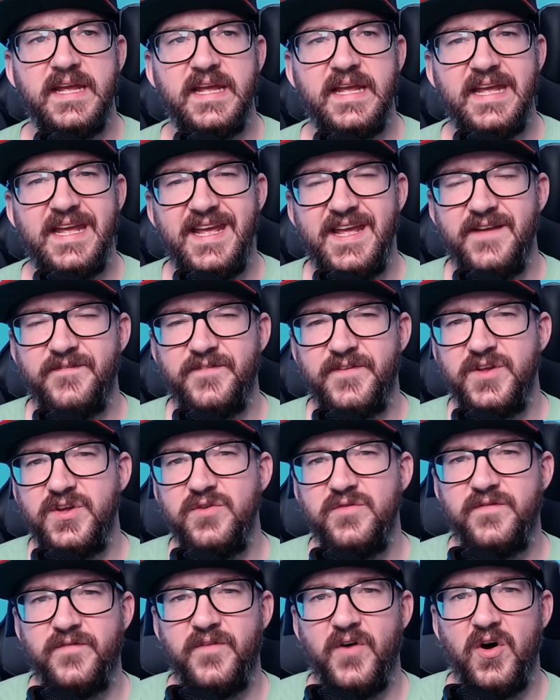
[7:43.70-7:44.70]
if
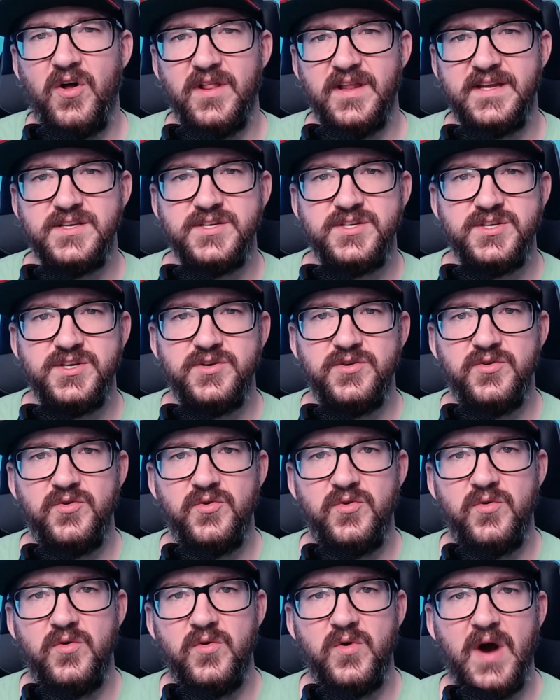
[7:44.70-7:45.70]
you fall
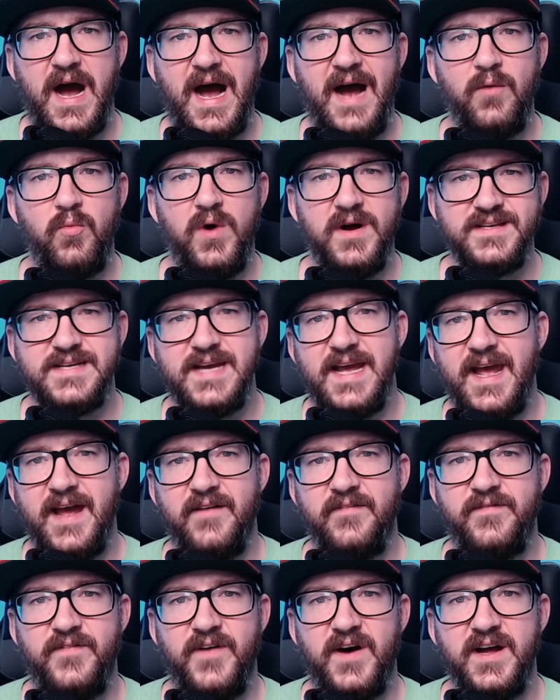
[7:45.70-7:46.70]
into, I want to
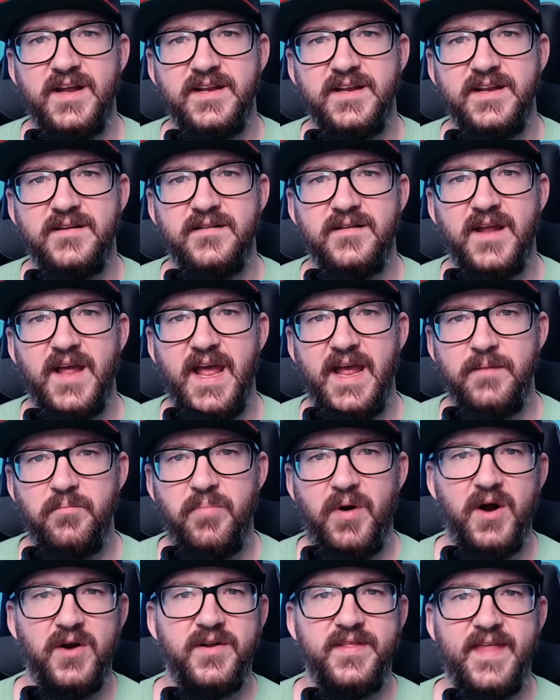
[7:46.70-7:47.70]
have fun, and
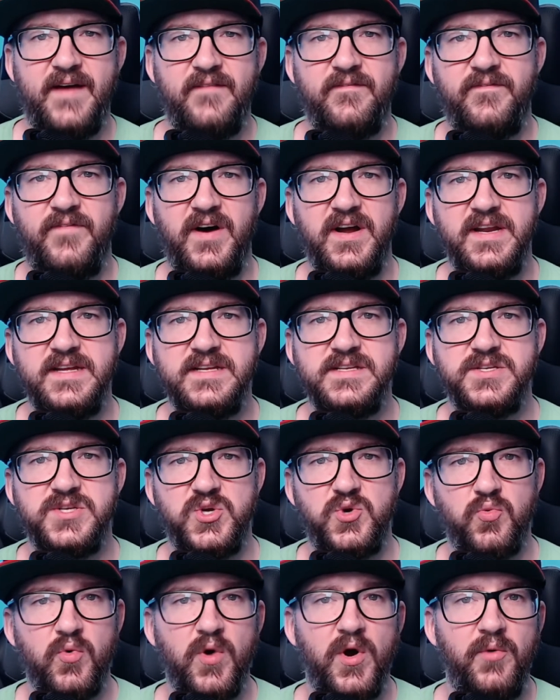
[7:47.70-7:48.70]
part of that fun is
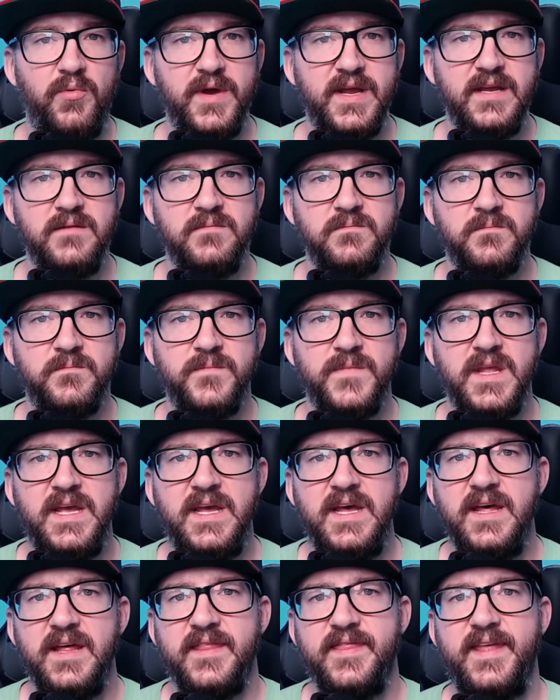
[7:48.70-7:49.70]
growing,
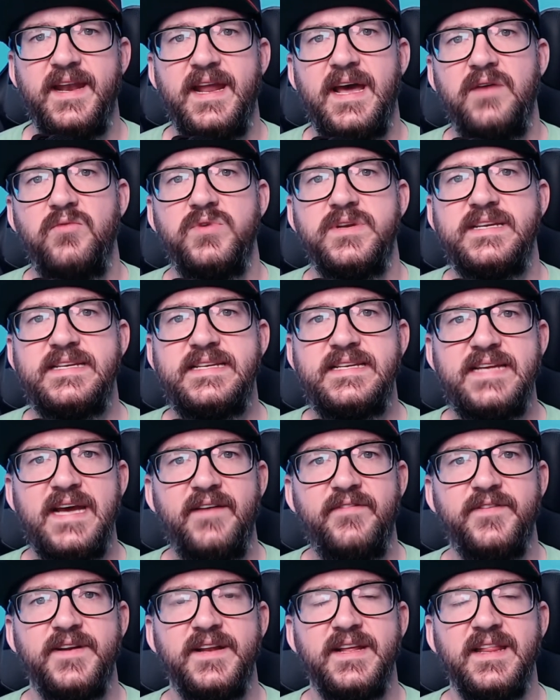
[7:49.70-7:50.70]
then I would
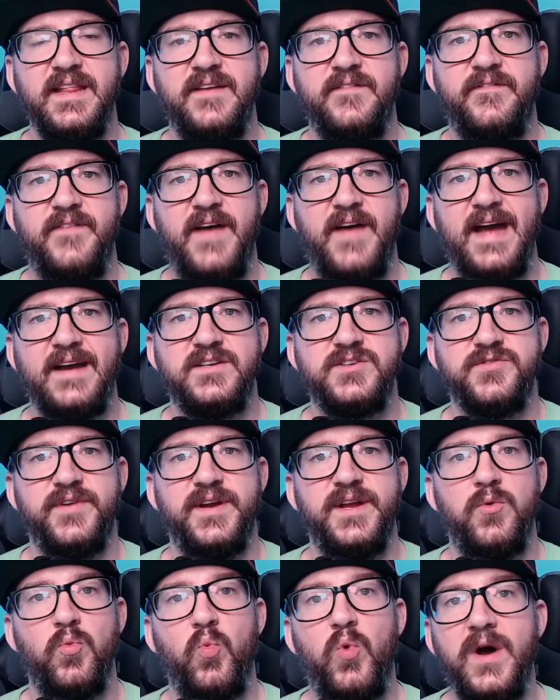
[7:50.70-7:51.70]
definitely factor
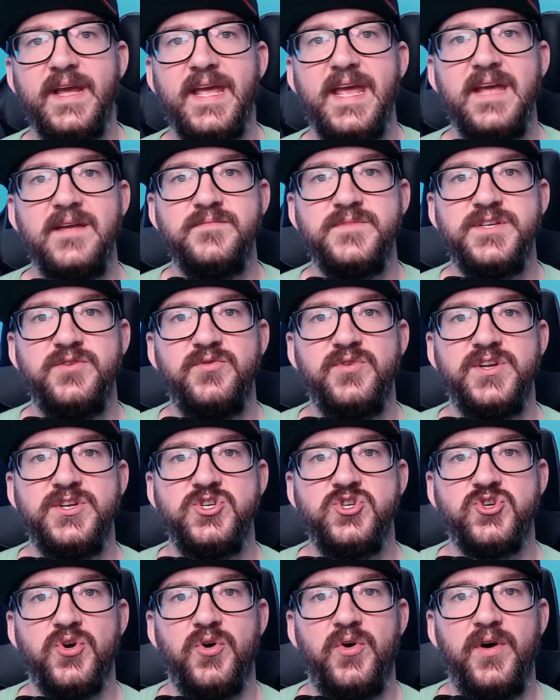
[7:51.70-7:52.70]
in what games you
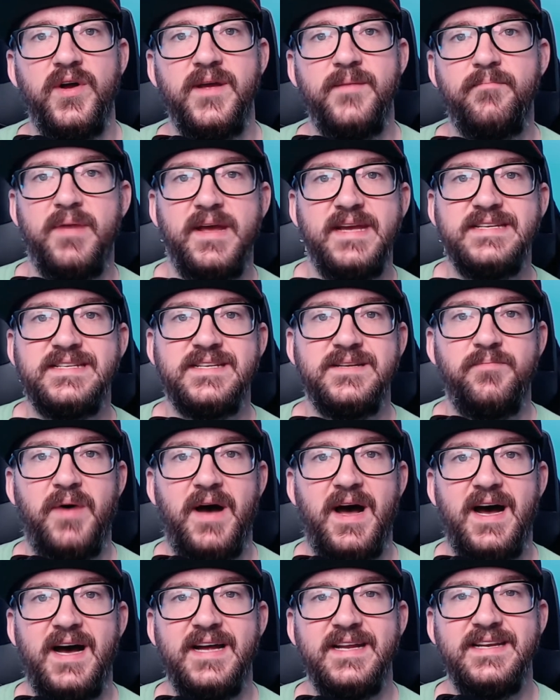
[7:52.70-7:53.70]
enjoy based
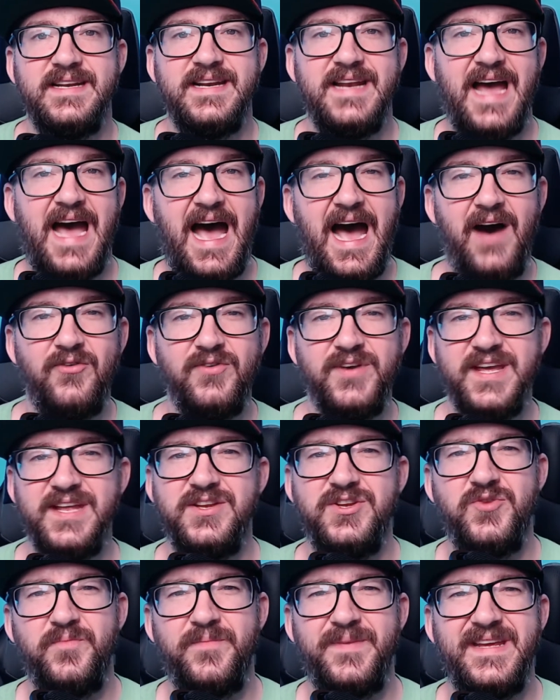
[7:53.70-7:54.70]
upon how
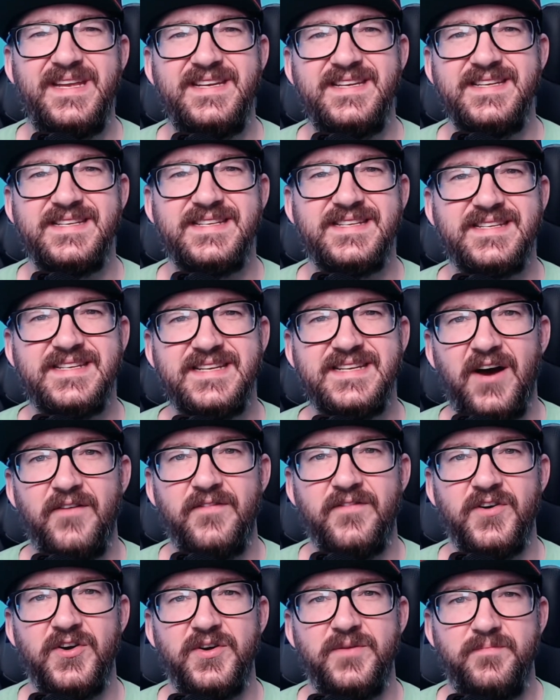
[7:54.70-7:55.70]
can you be
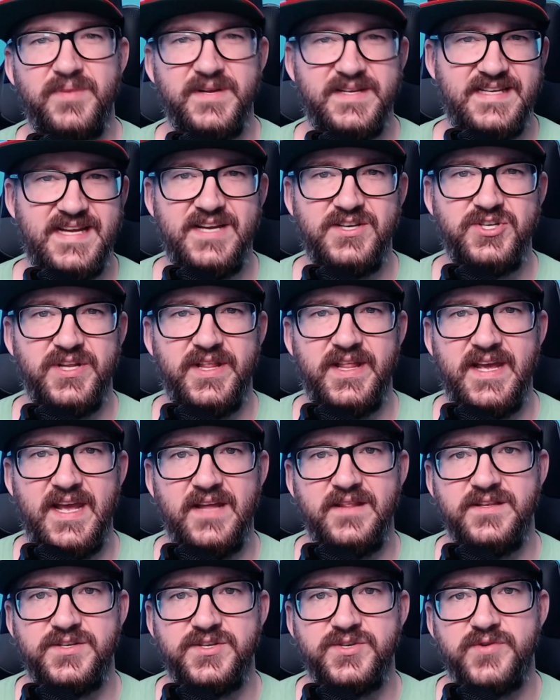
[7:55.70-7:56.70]
discovered potentially
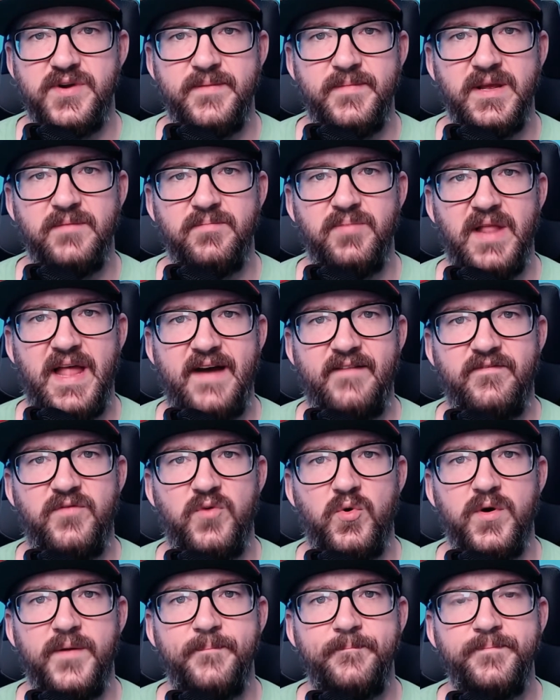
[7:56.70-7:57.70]
on the streaming platform.